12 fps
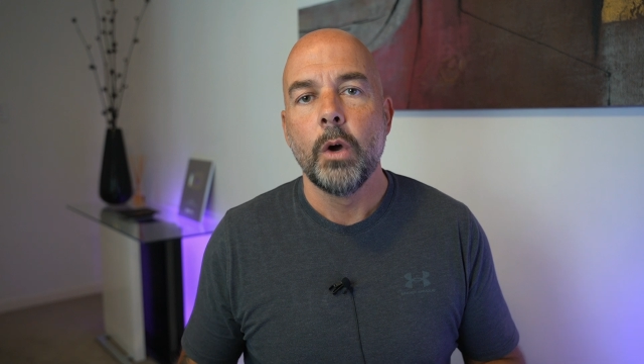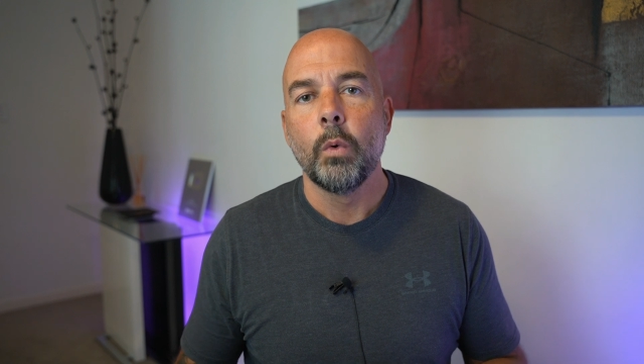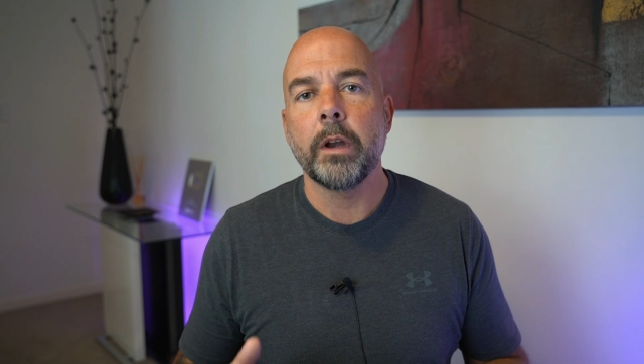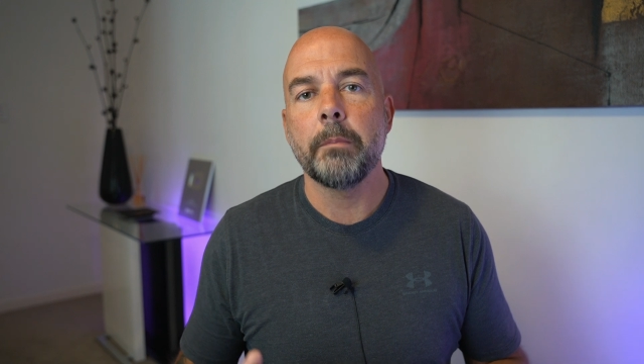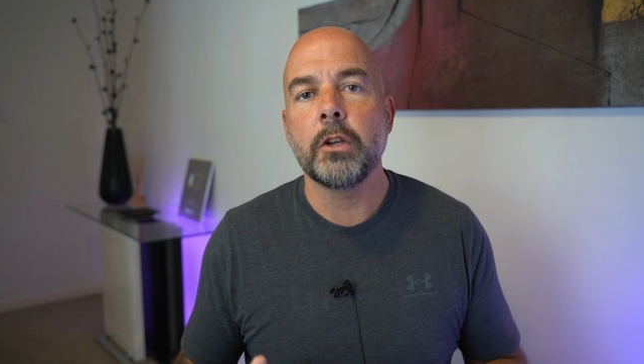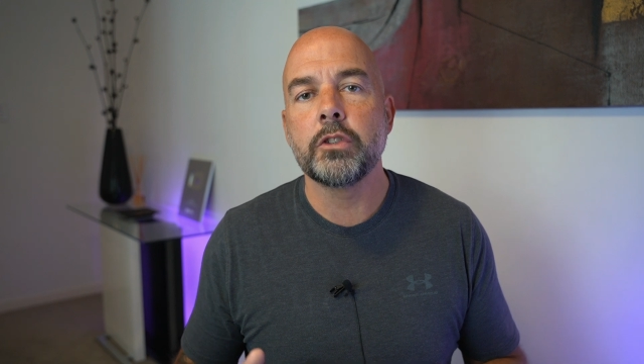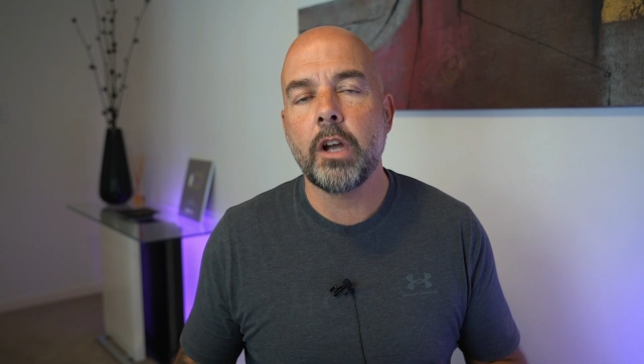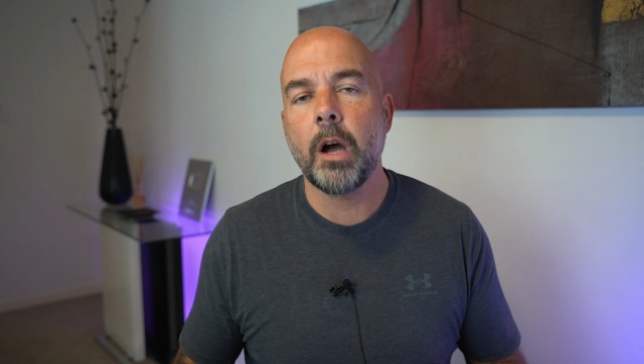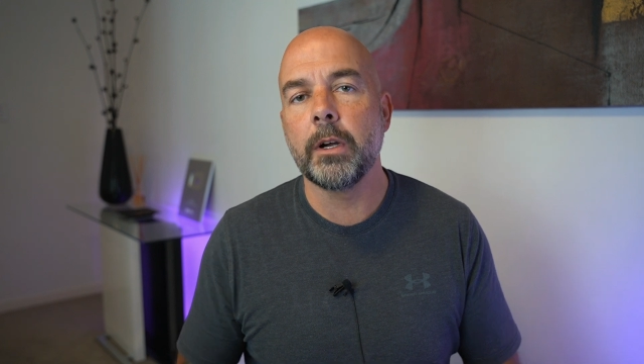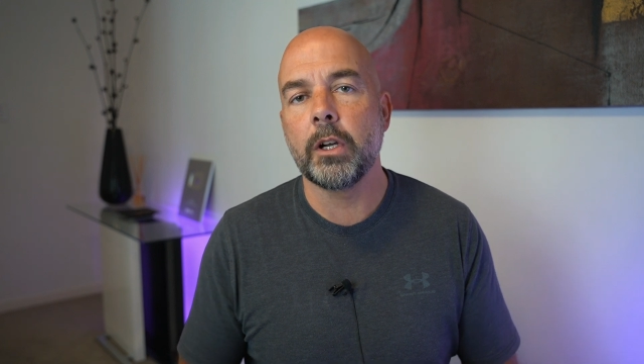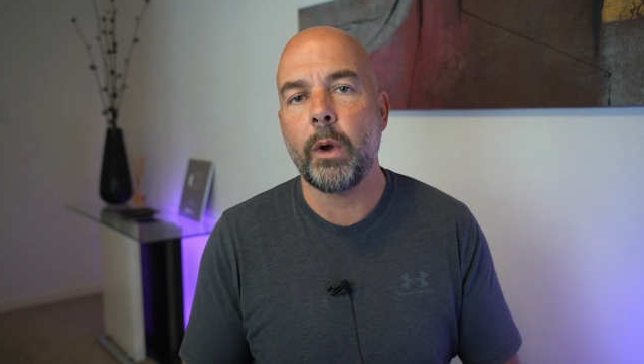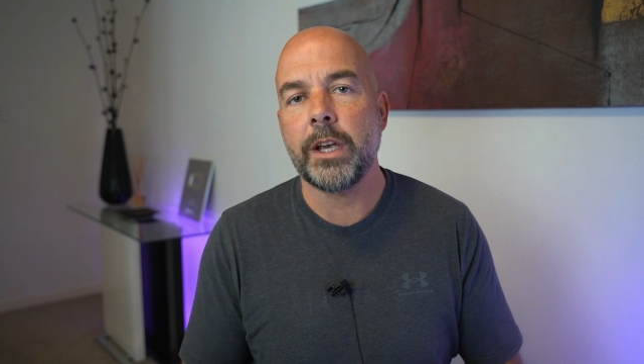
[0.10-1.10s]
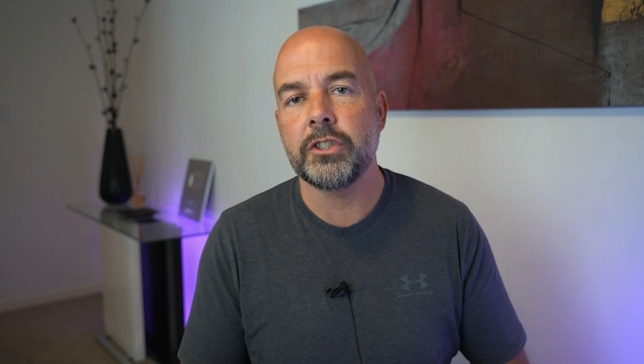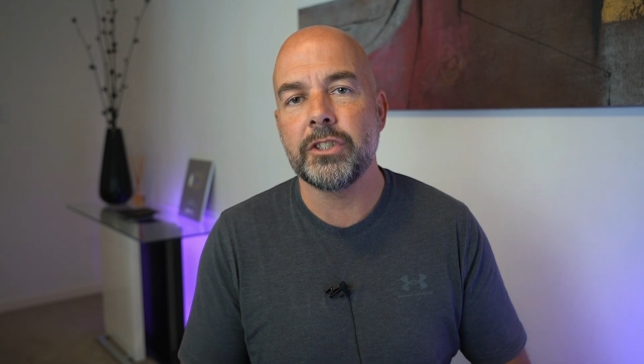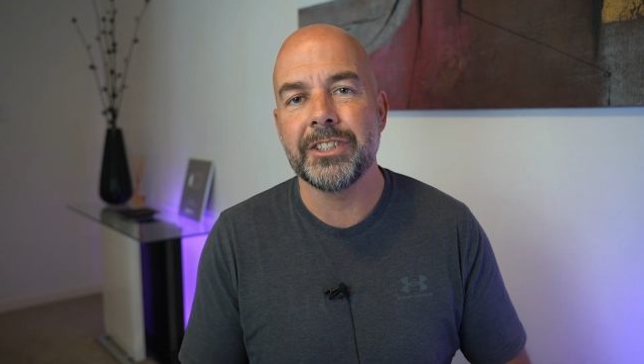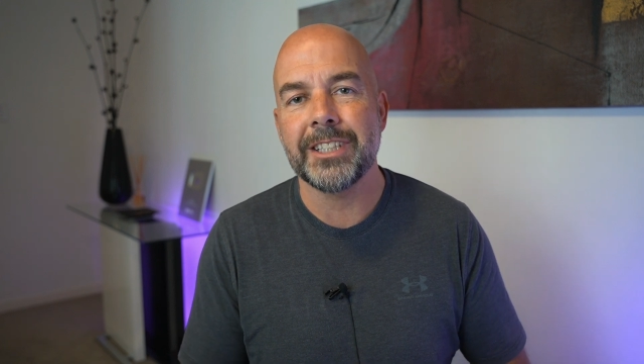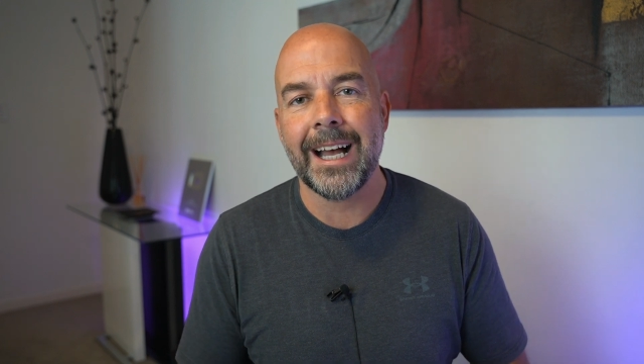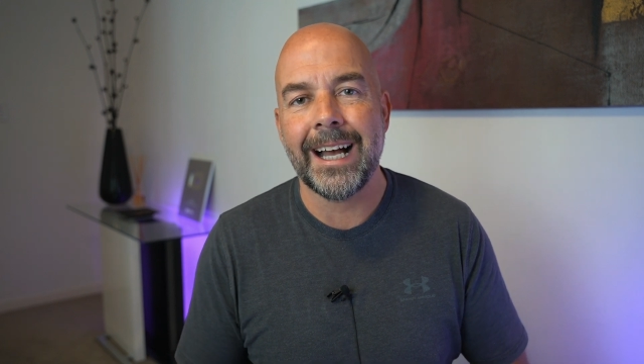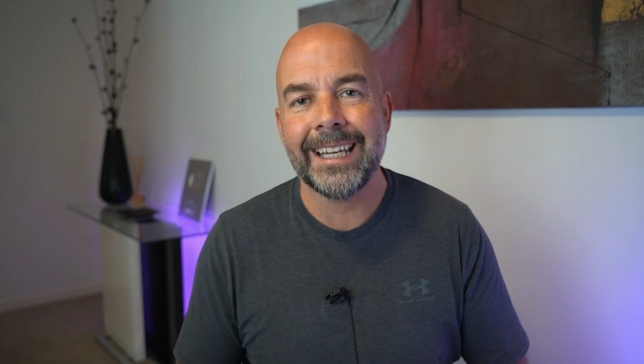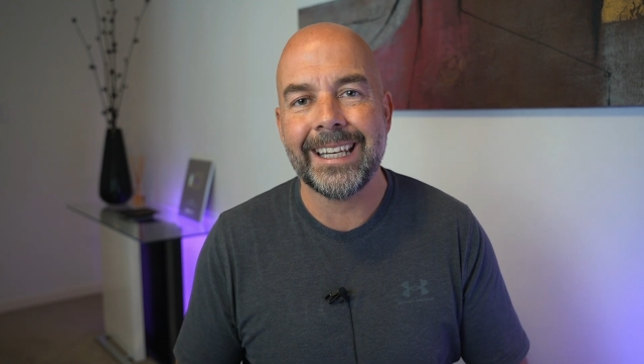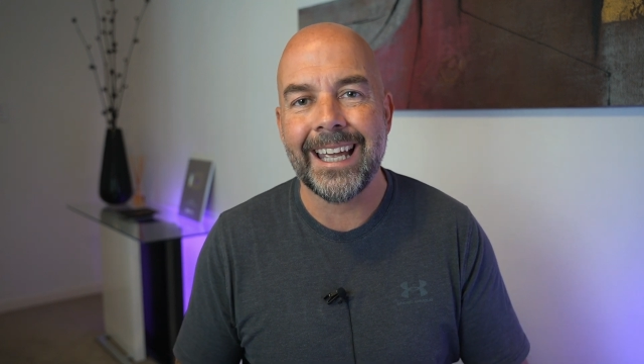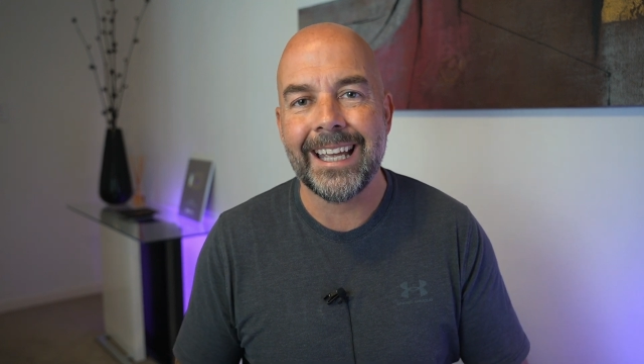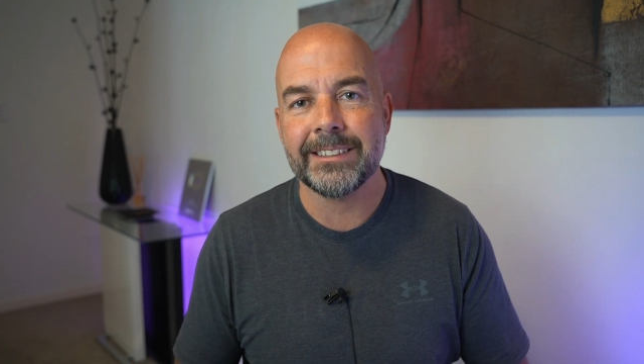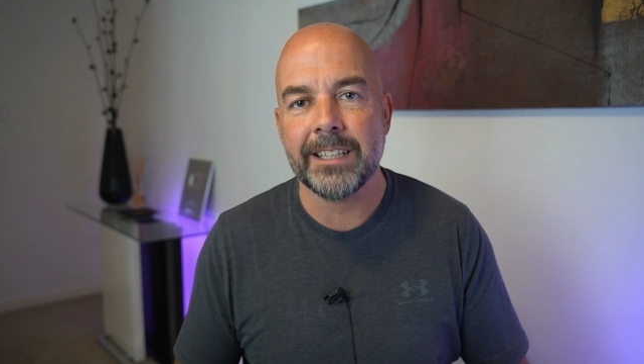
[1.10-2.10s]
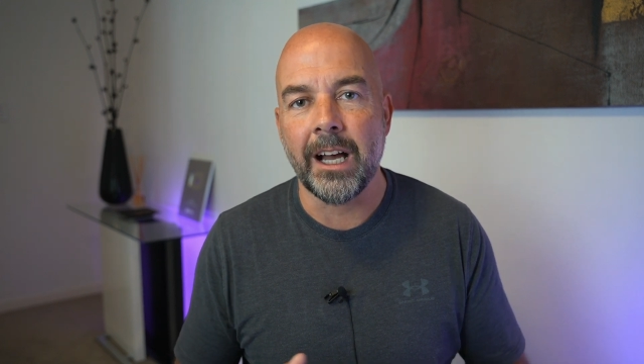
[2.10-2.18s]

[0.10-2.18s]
One of the most common questions I get